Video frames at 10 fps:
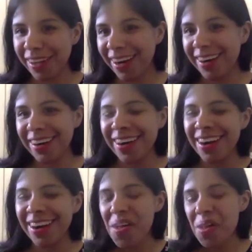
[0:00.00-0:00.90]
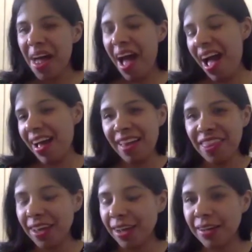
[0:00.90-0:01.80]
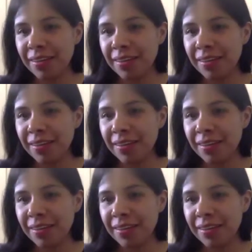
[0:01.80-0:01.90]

I think